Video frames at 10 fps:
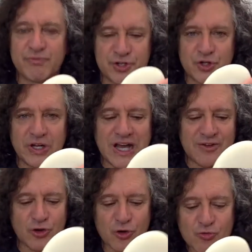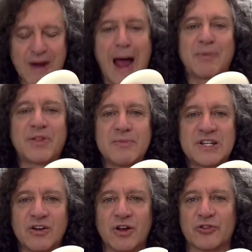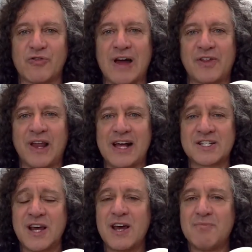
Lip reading: shoe together, who wrapped the materials around the last,